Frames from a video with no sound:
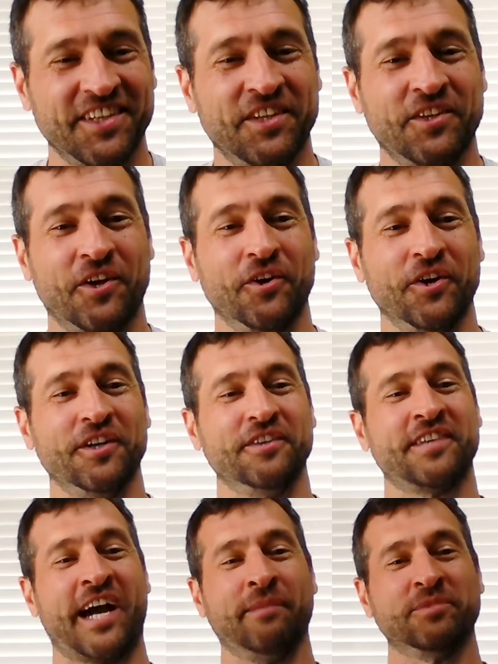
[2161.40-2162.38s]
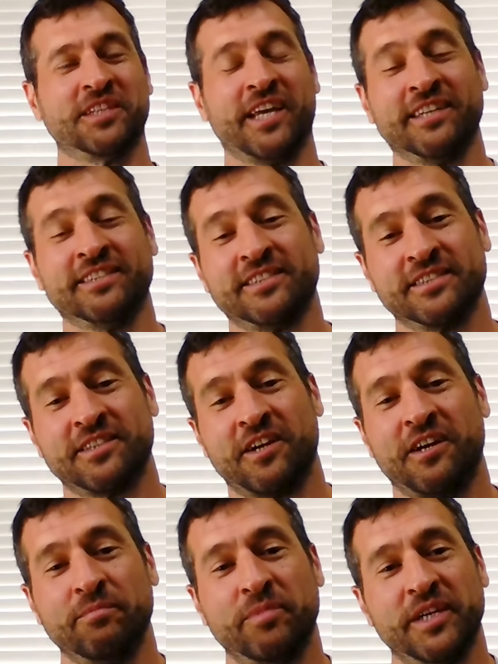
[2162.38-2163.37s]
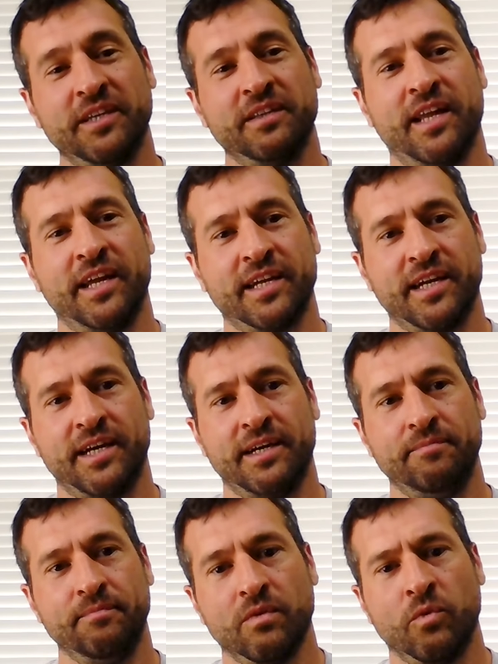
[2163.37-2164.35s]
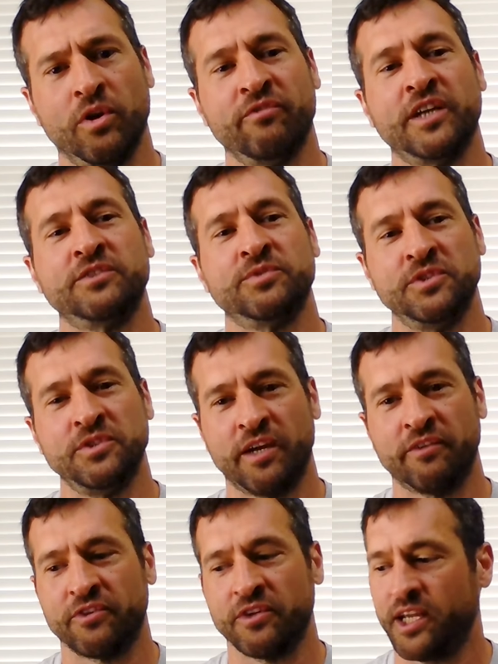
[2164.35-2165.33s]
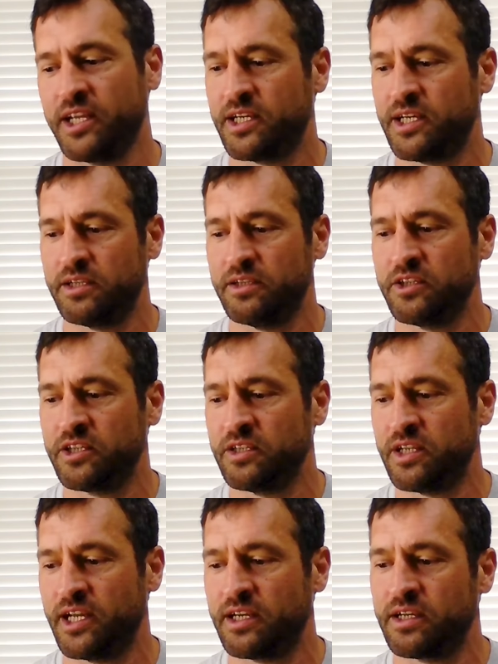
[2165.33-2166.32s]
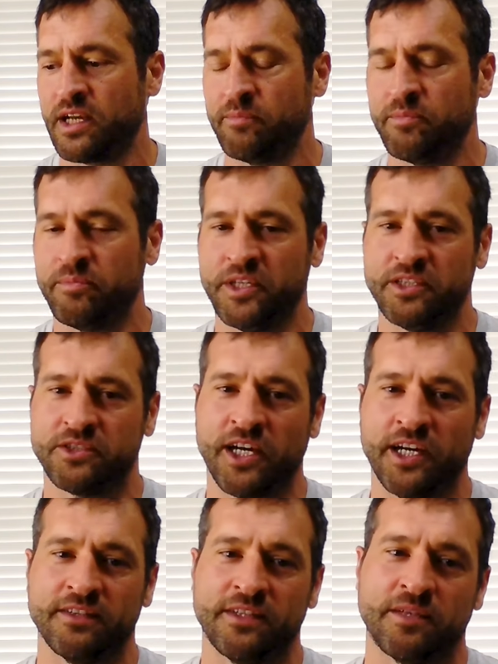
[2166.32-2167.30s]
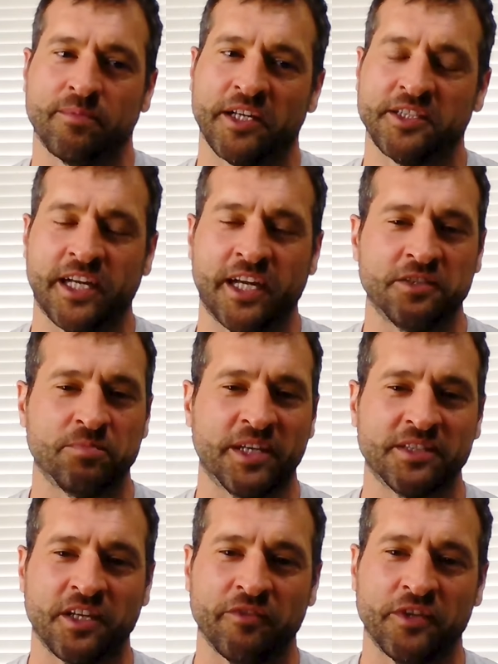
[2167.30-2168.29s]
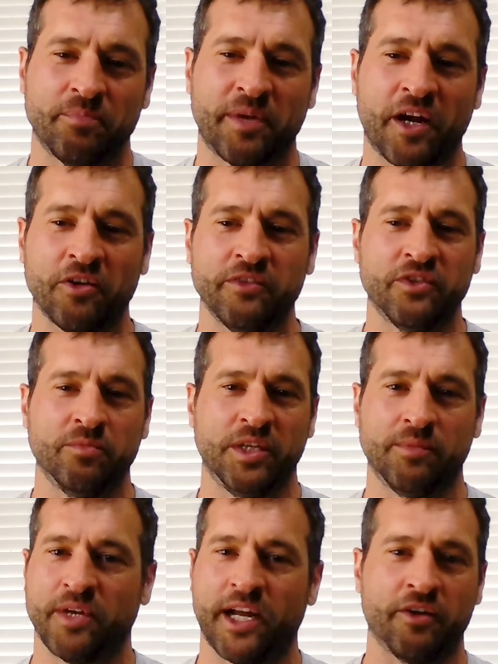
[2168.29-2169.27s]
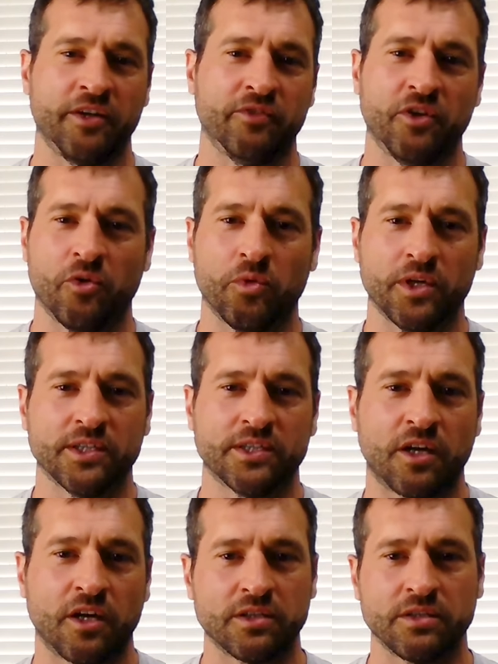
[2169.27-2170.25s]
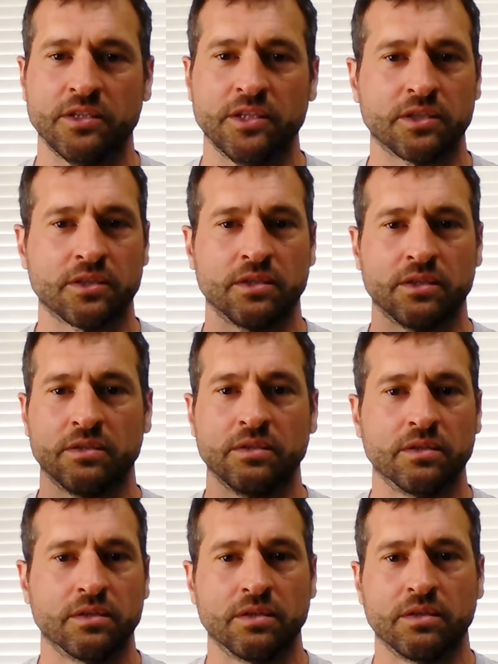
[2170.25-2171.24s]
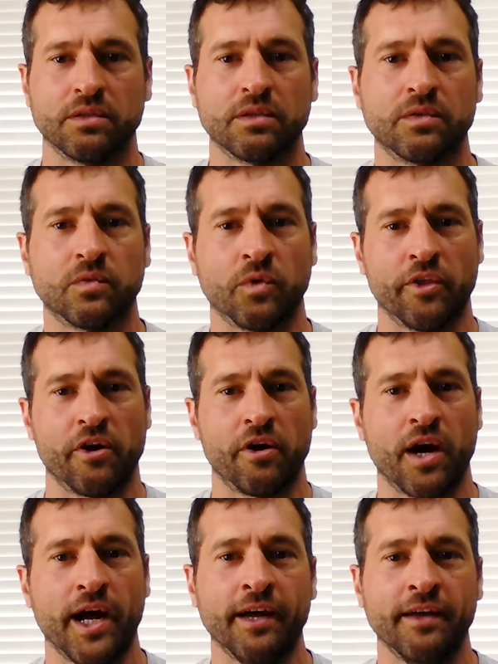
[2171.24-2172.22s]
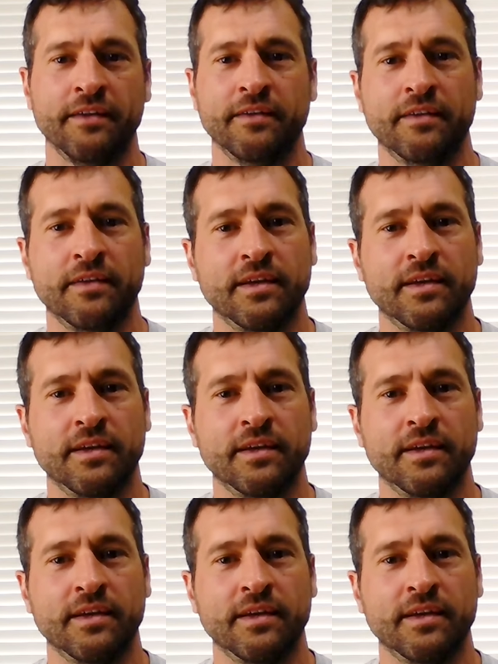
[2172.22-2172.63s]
You know, and time's against us all. But like, what advice would you have for like looking like, I've been trying to think about challenging myself in a powerlifting meet, but I don't even know where to start to look or where they're at.